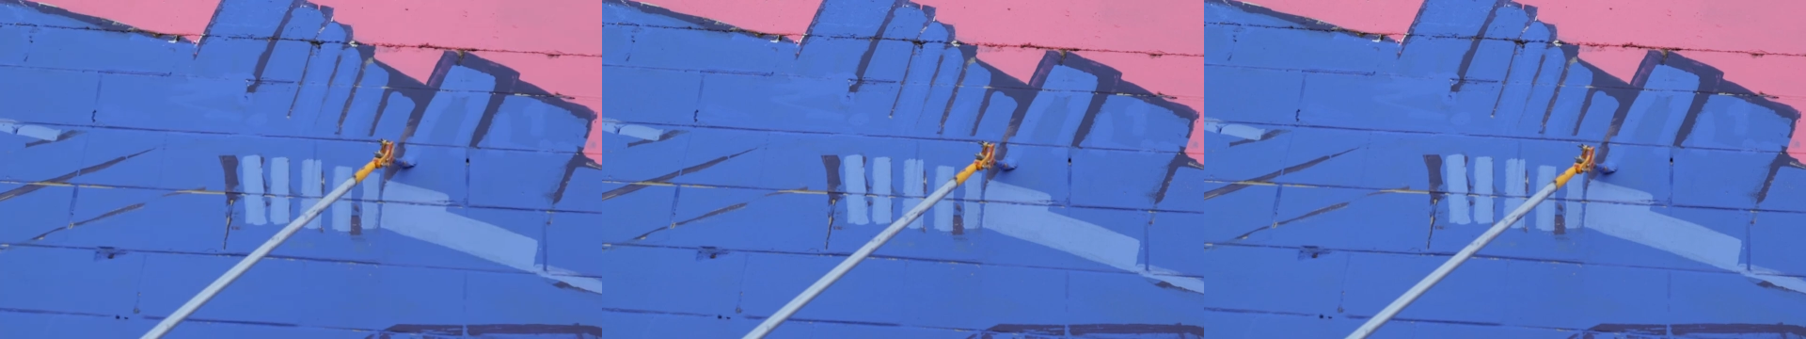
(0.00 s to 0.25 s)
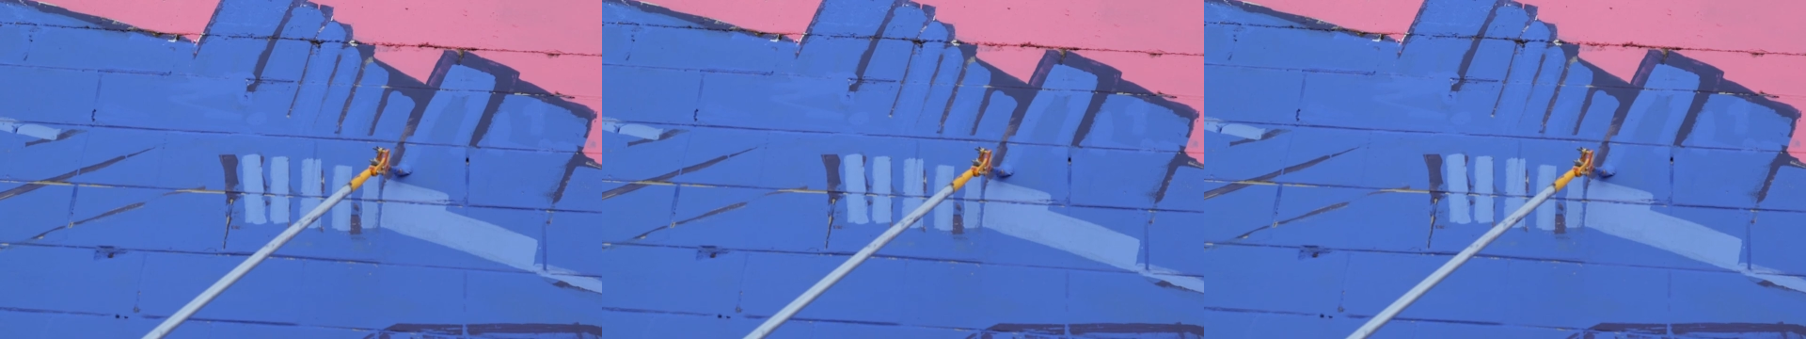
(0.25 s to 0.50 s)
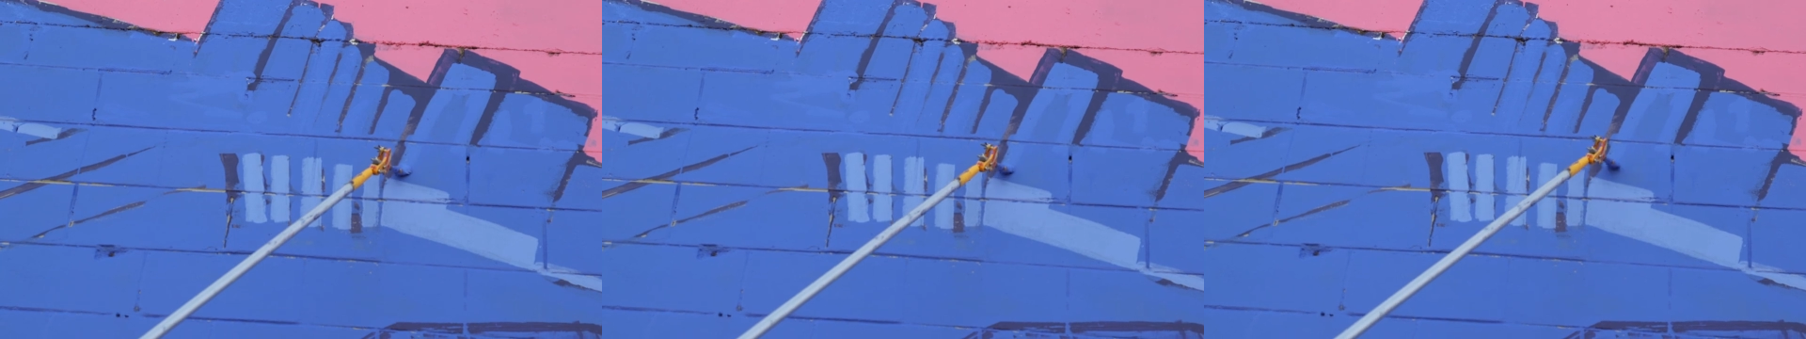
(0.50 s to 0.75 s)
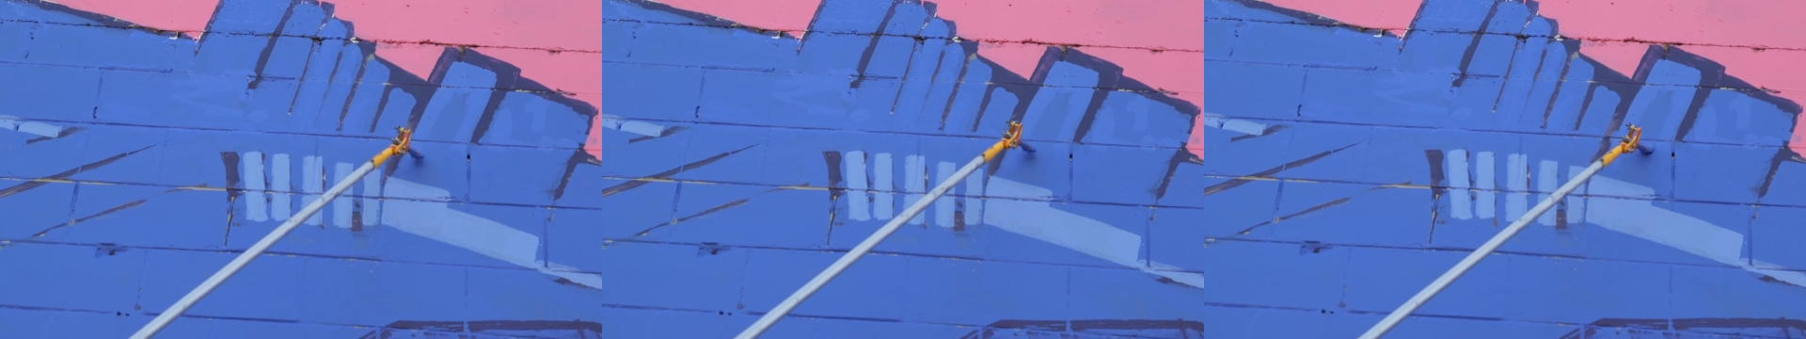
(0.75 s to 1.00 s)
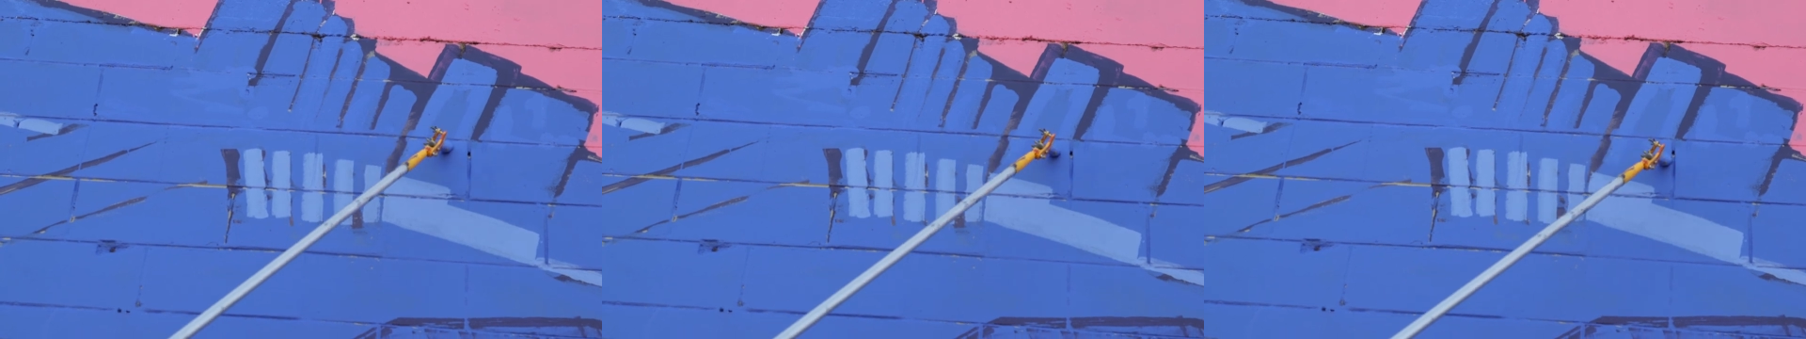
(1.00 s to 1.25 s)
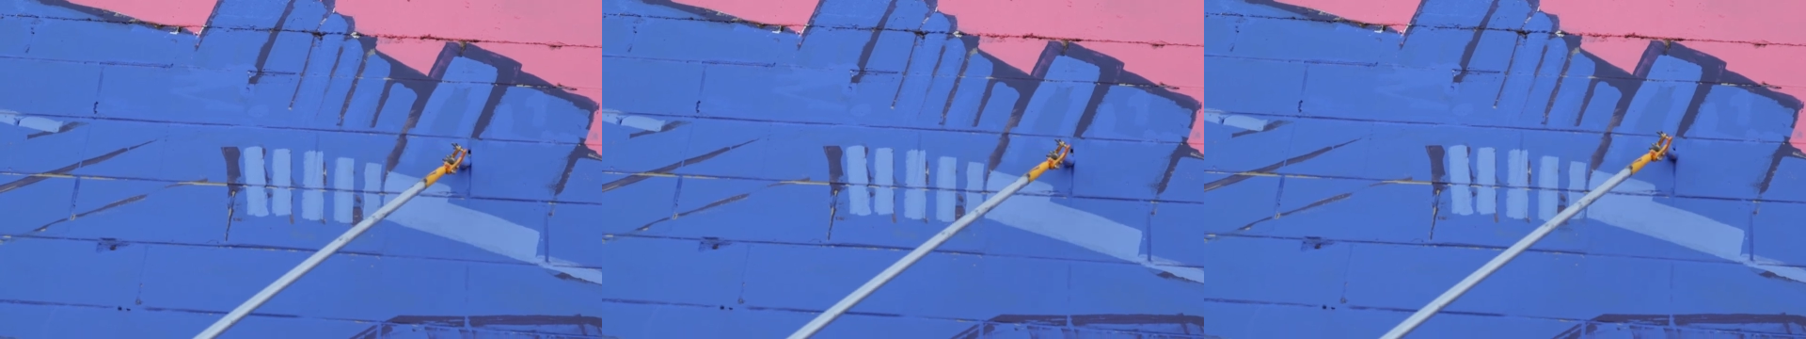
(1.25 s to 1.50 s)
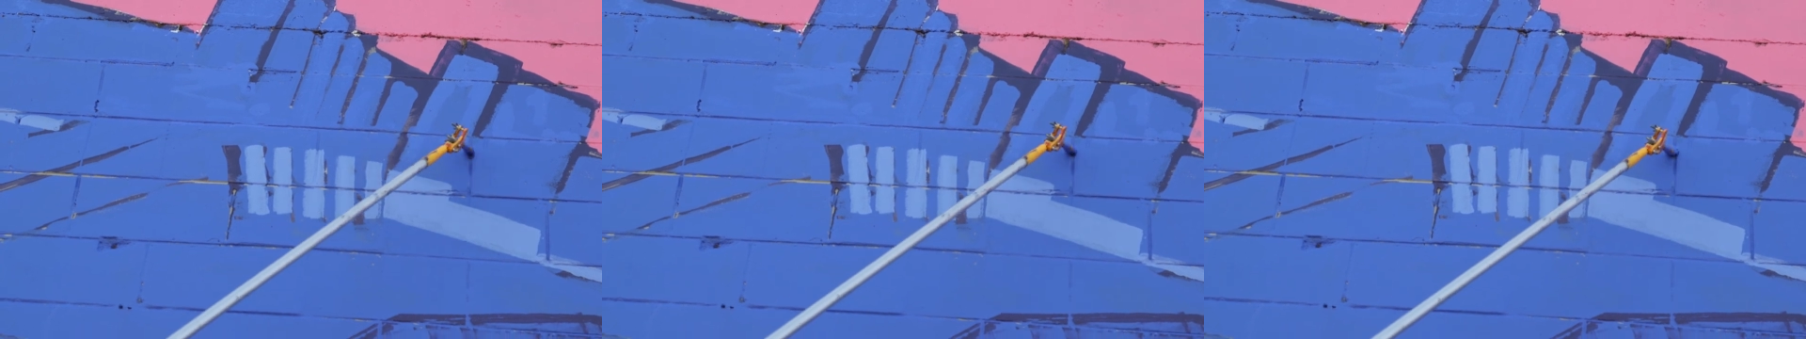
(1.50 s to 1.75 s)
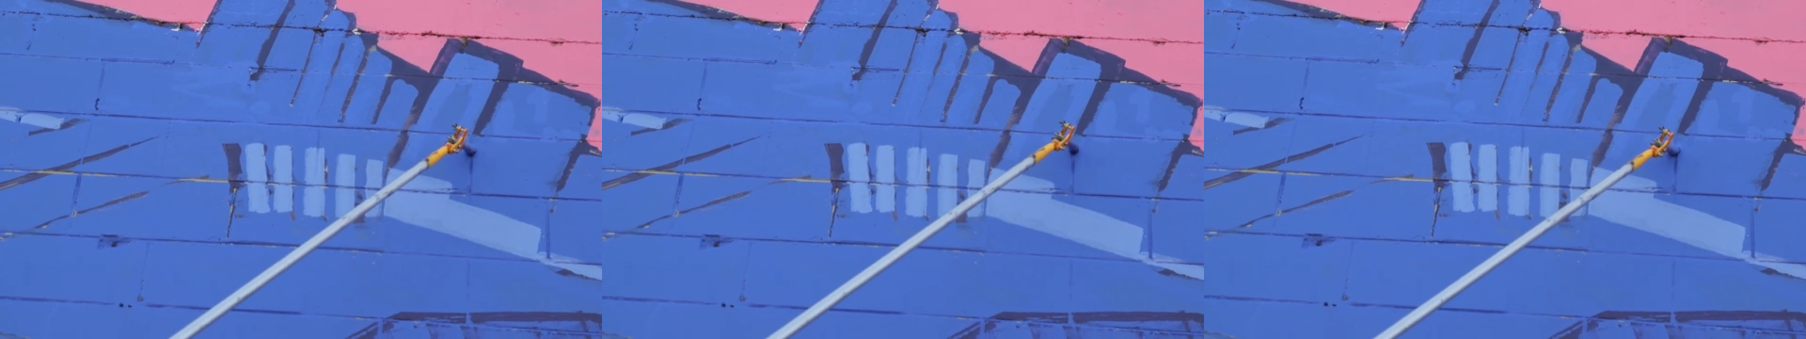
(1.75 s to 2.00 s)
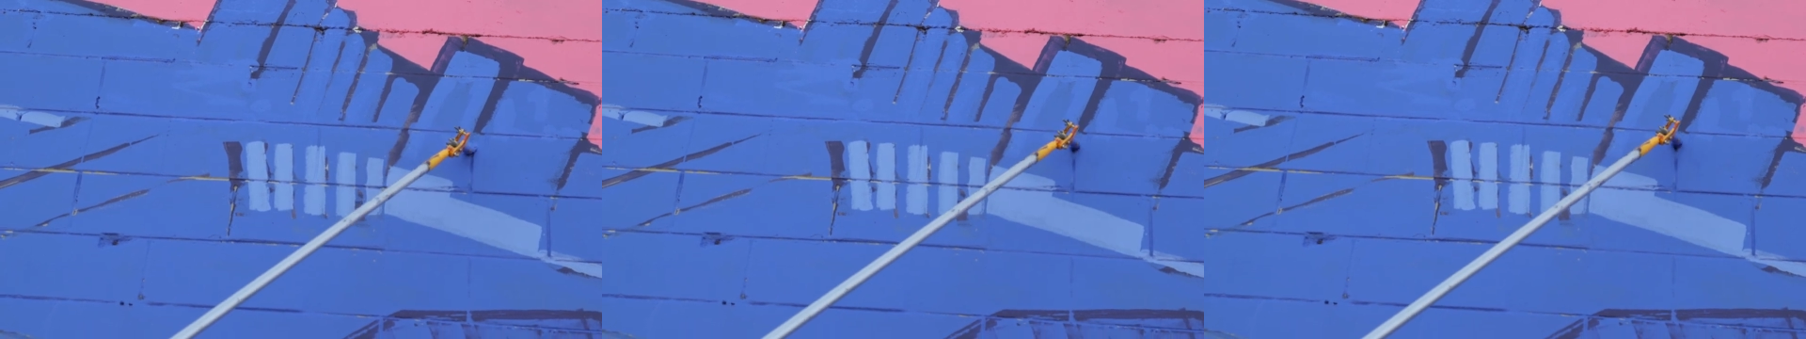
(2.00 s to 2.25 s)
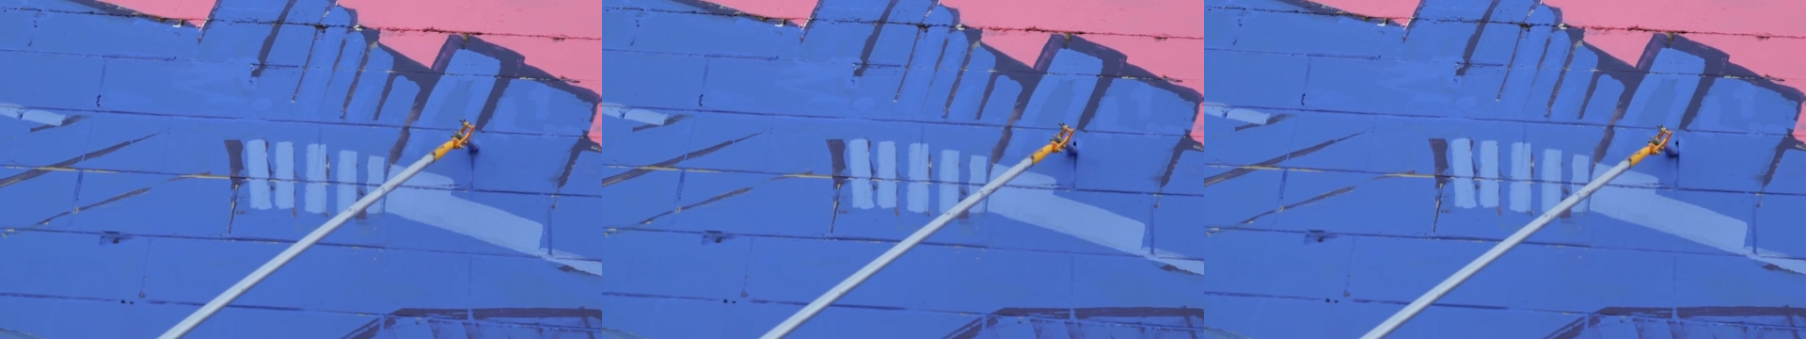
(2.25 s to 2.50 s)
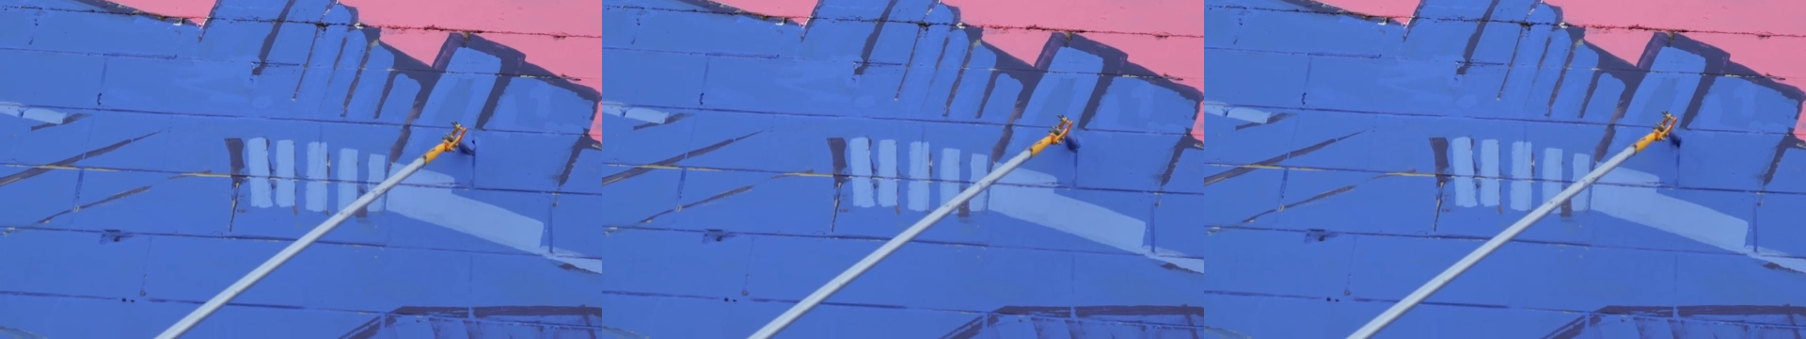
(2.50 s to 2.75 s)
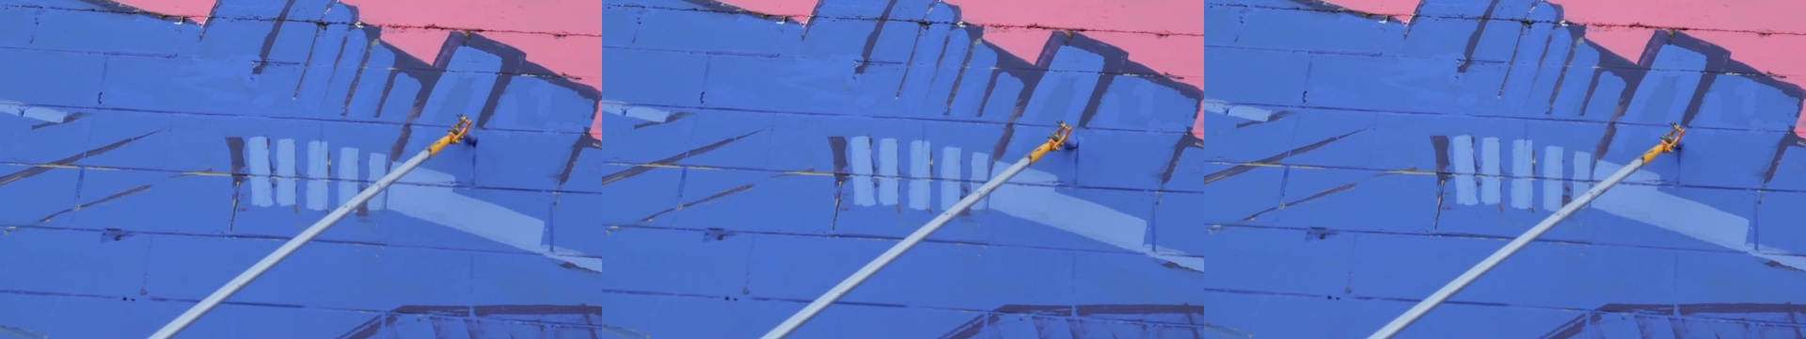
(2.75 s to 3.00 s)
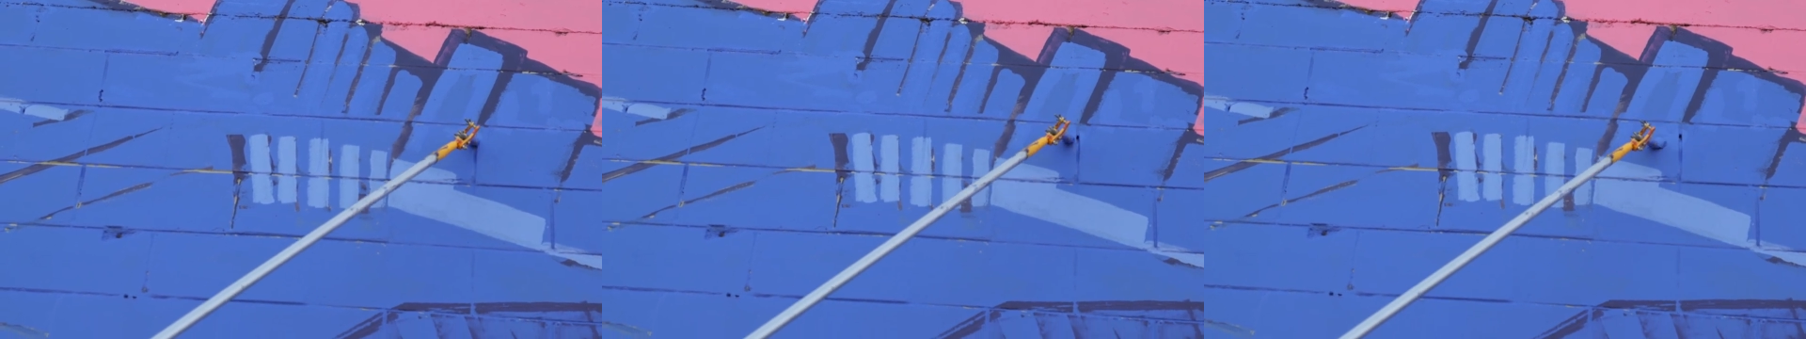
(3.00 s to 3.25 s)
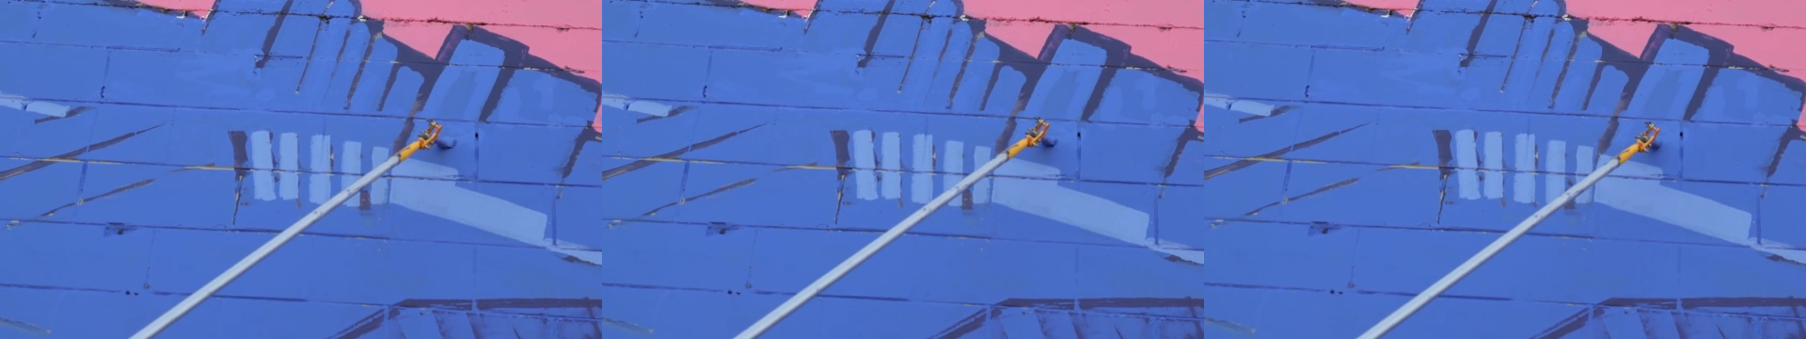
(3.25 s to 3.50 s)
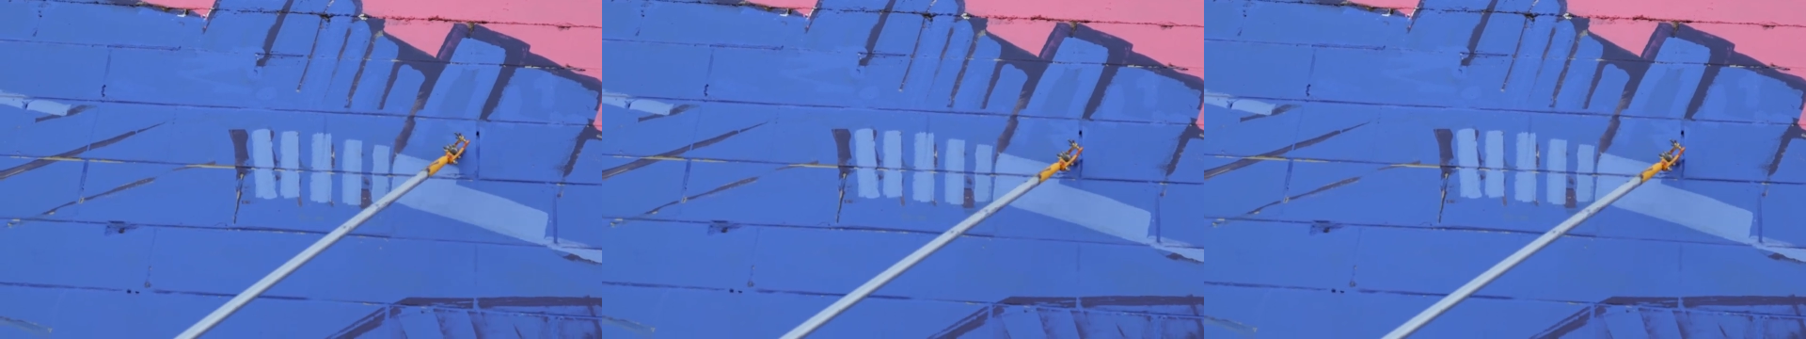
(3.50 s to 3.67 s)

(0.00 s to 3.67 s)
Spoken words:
[unreadable: no face in view]